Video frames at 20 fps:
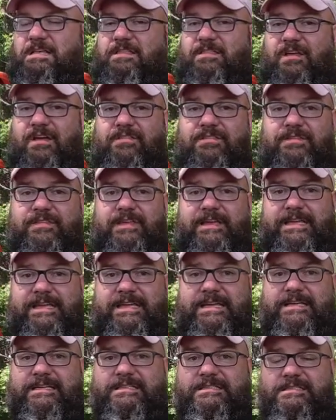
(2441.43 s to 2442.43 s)
The other thing
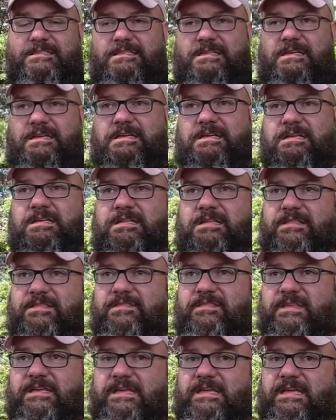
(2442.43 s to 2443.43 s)
is
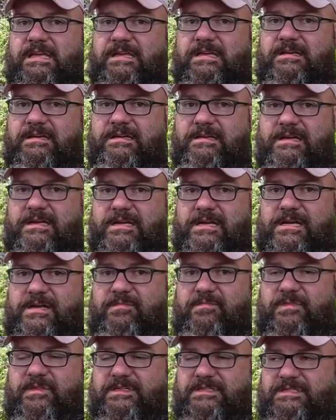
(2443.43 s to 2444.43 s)
the
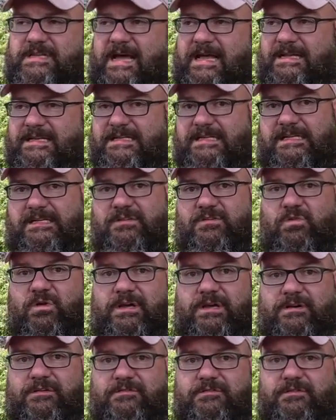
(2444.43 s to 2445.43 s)
um, this
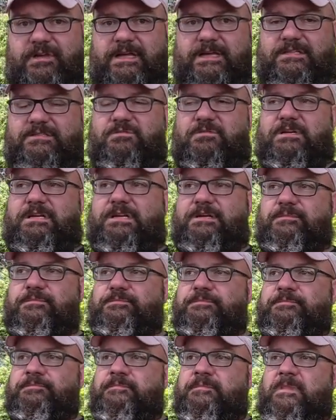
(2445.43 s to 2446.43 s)
1912 flex wing
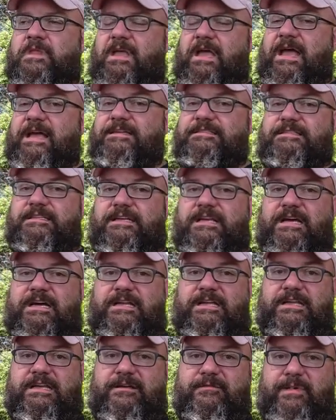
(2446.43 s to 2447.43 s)
has a
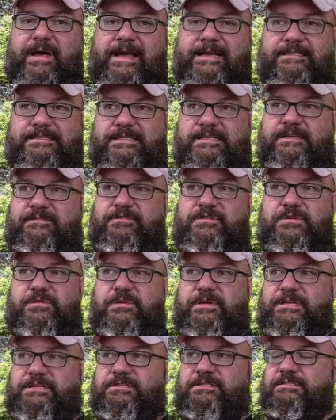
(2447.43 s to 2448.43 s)
cutting capacity of
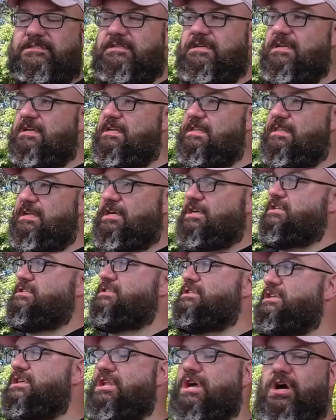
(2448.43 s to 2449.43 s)
two inches
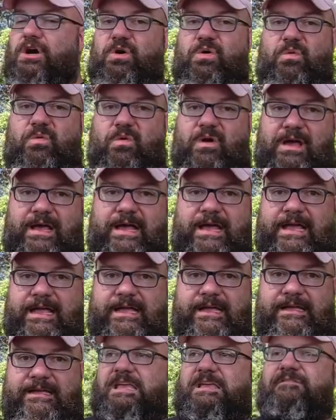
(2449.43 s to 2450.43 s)
there's no
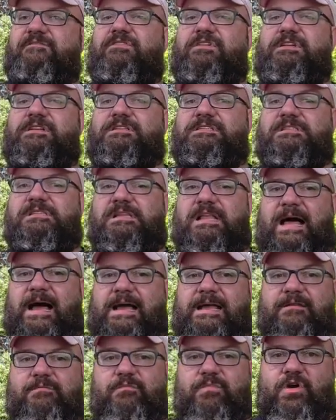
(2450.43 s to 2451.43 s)
way, even
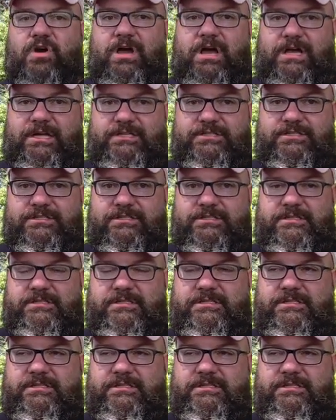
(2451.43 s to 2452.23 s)
slight brush,